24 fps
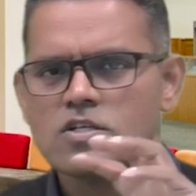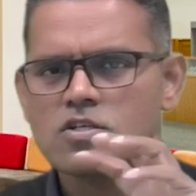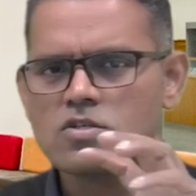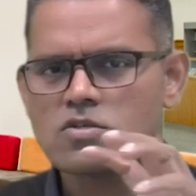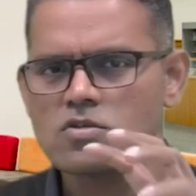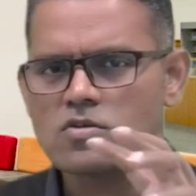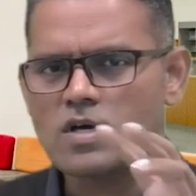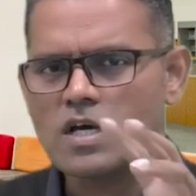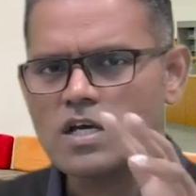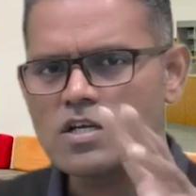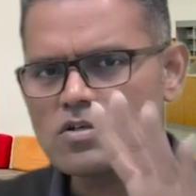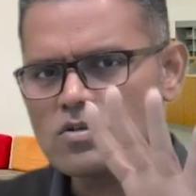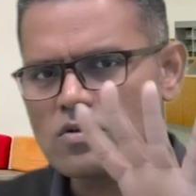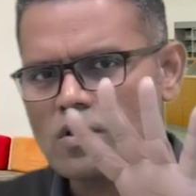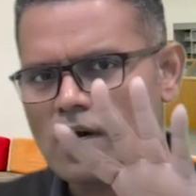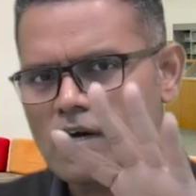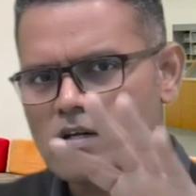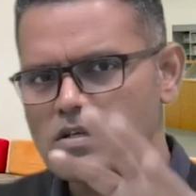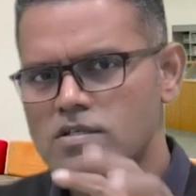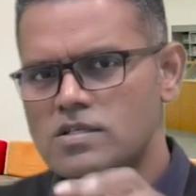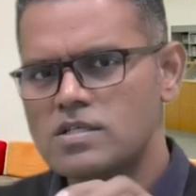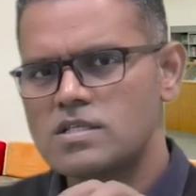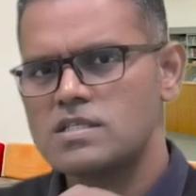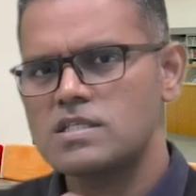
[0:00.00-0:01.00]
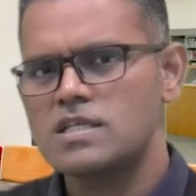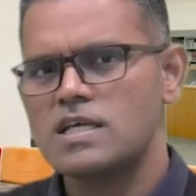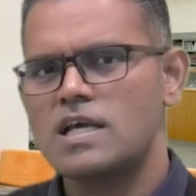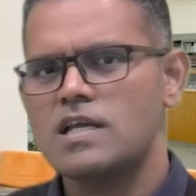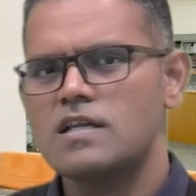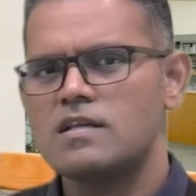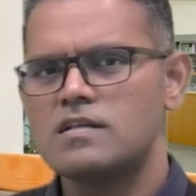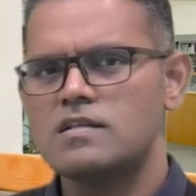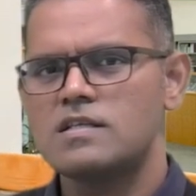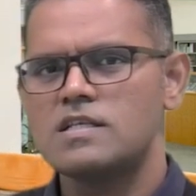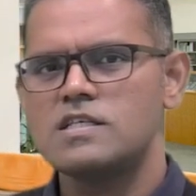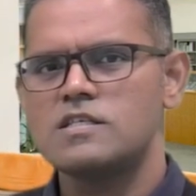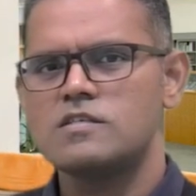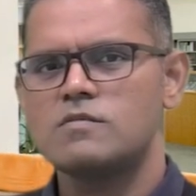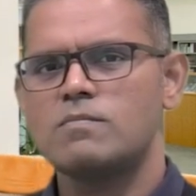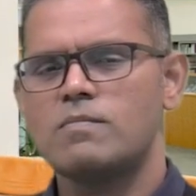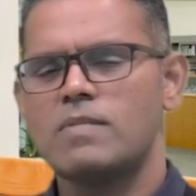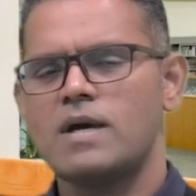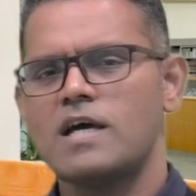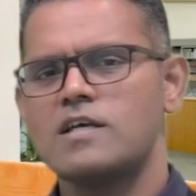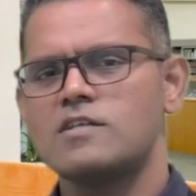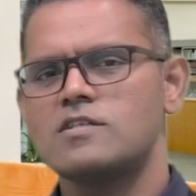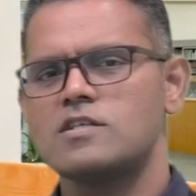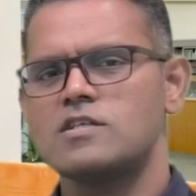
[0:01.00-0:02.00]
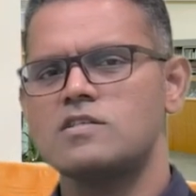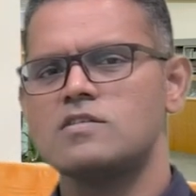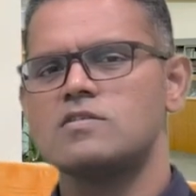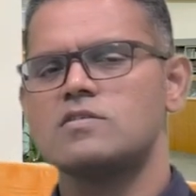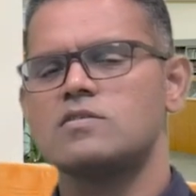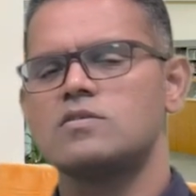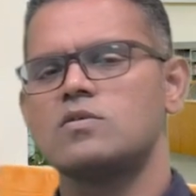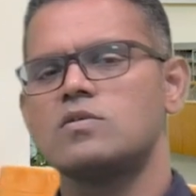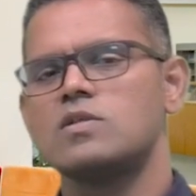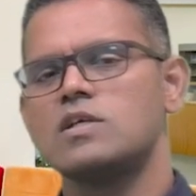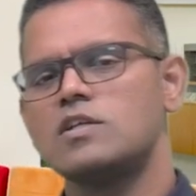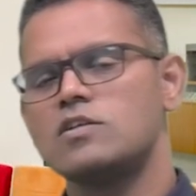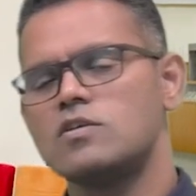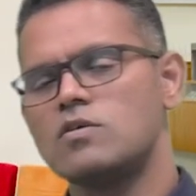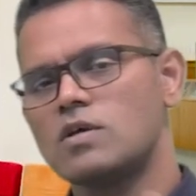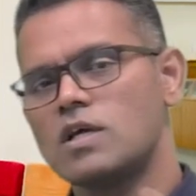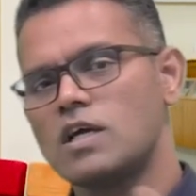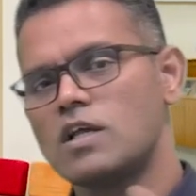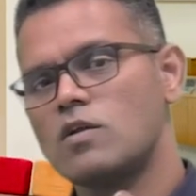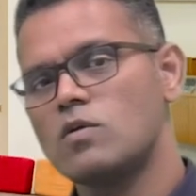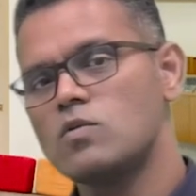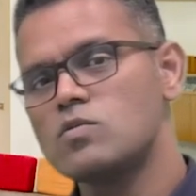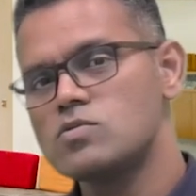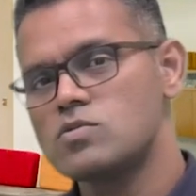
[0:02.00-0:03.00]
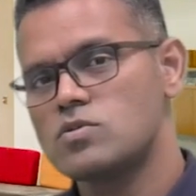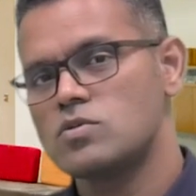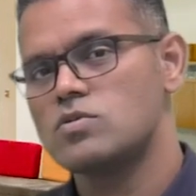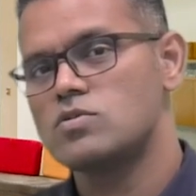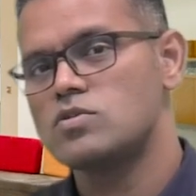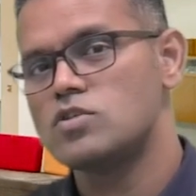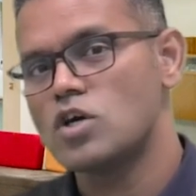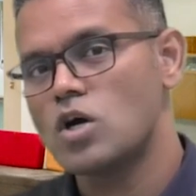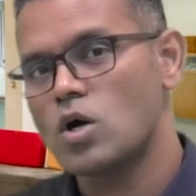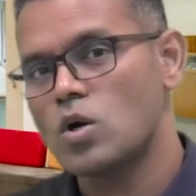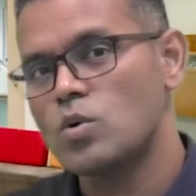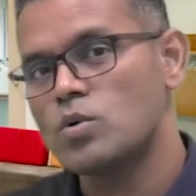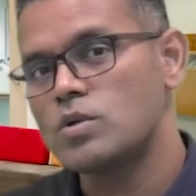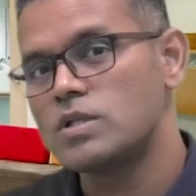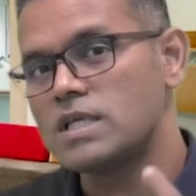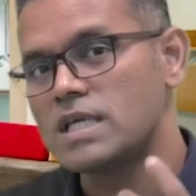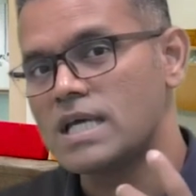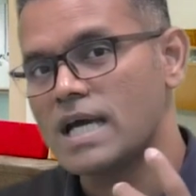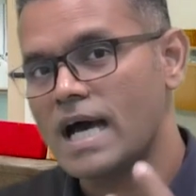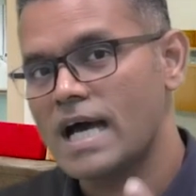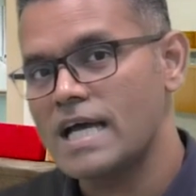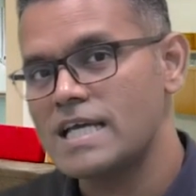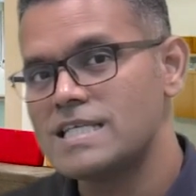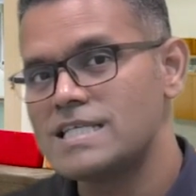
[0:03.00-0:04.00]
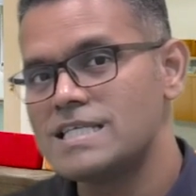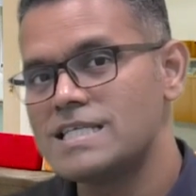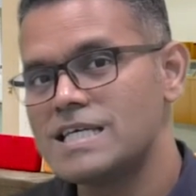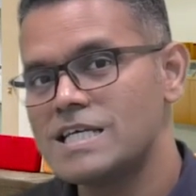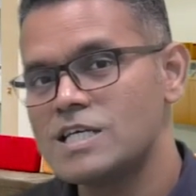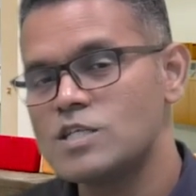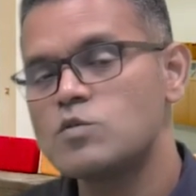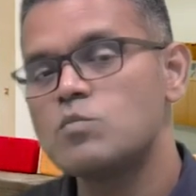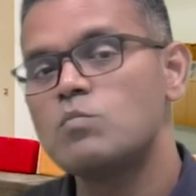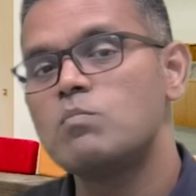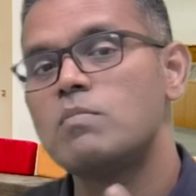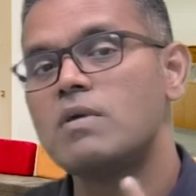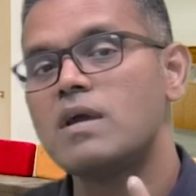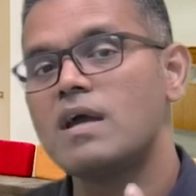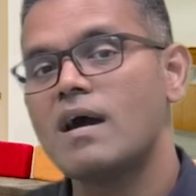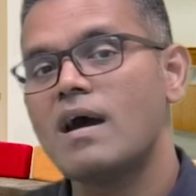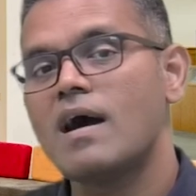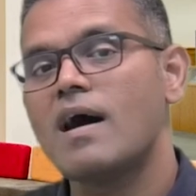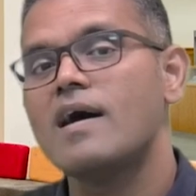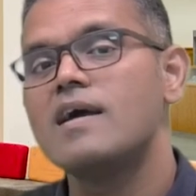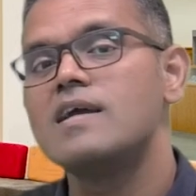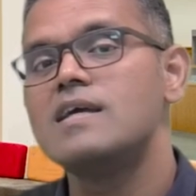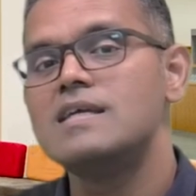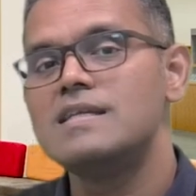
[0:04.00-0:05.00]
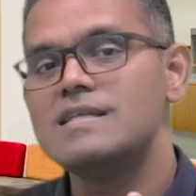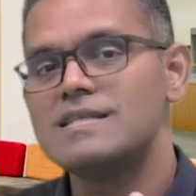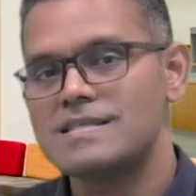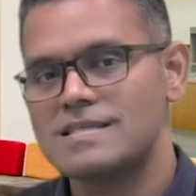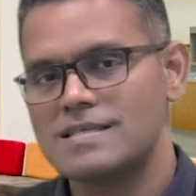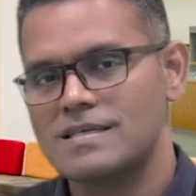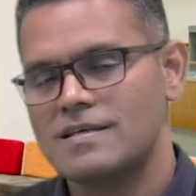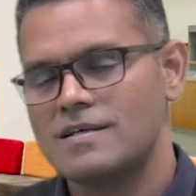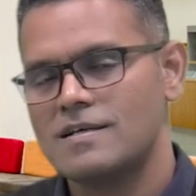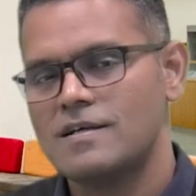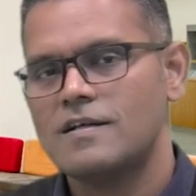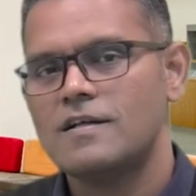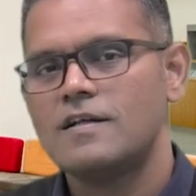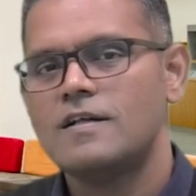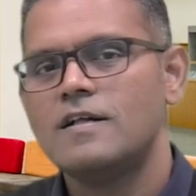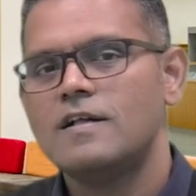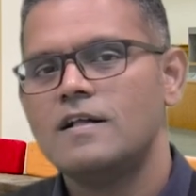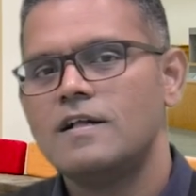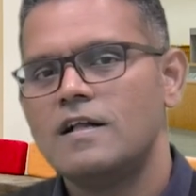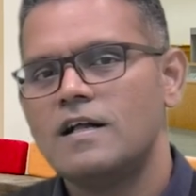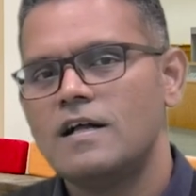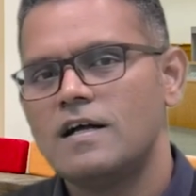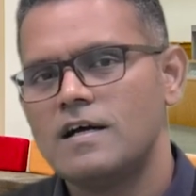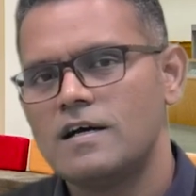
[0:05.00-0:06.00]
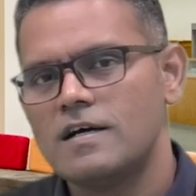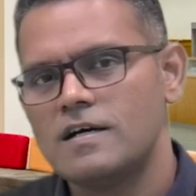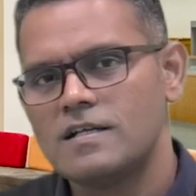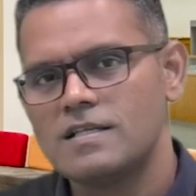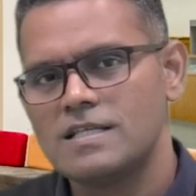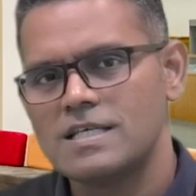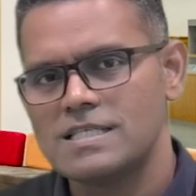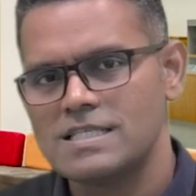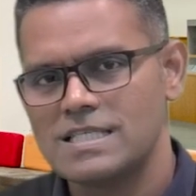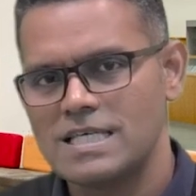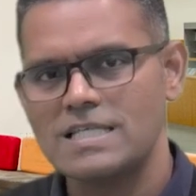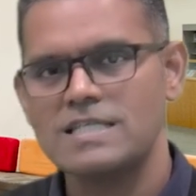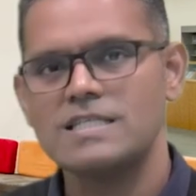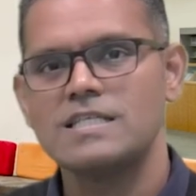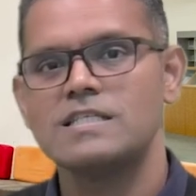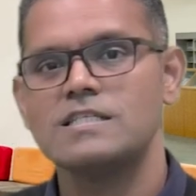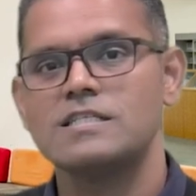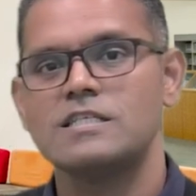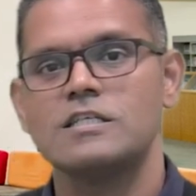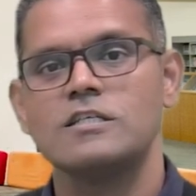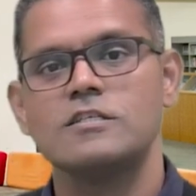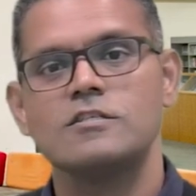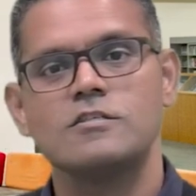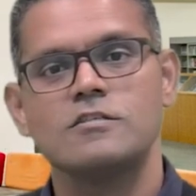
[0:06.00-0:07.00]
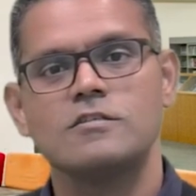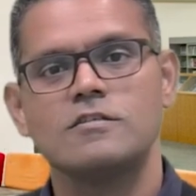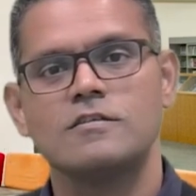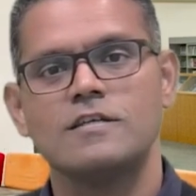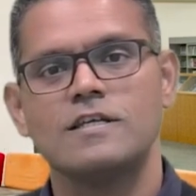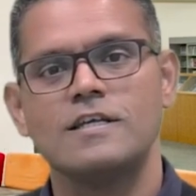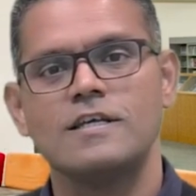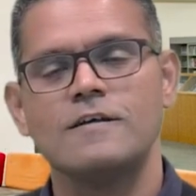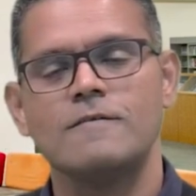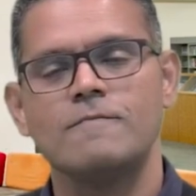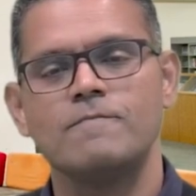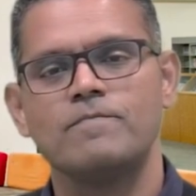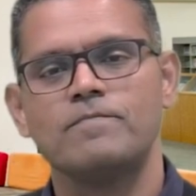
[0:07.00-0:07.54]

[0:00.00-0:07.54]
Try to understand these patterns so that you can also know the ideas behind the sentences, yeah.